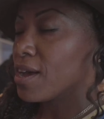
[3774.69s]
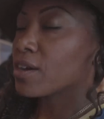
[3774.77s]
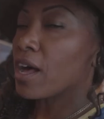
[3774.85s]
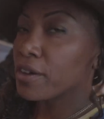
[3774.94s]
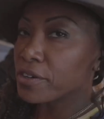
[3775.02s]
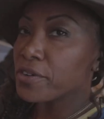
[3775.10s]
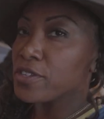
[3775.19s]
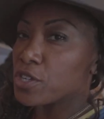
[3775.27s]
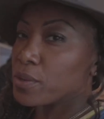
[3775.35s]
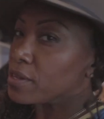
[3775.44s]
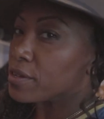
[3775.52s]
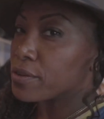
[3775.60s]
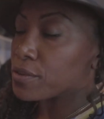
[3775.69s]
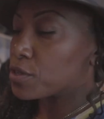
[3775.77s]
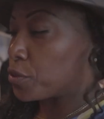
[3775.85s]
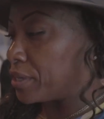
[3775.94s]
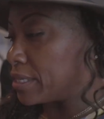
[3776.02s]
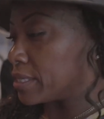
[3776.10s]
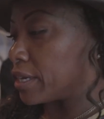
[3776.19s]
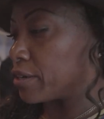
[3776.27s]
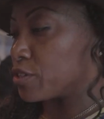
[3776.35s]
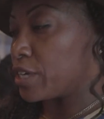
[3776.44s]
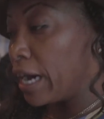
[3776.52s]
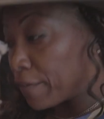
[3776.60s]
collard greens are those greens that
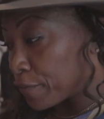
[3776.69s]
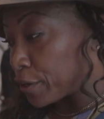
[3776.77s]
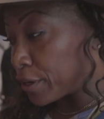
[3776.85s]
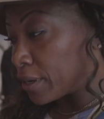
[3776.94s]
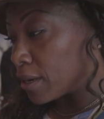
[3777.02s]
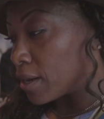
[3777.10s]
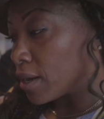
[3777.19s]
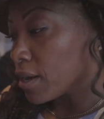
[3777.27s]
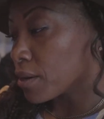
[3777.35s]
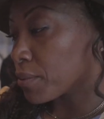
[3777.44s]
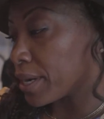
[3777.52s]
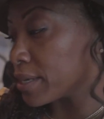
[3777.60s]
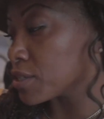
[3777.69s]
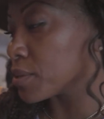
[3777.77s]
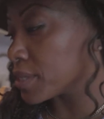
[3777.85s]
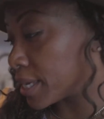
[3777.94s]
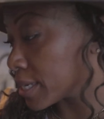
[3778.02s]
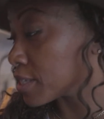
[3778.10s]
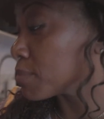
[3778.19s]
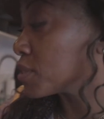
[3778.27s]
are tougher, right? So it takes some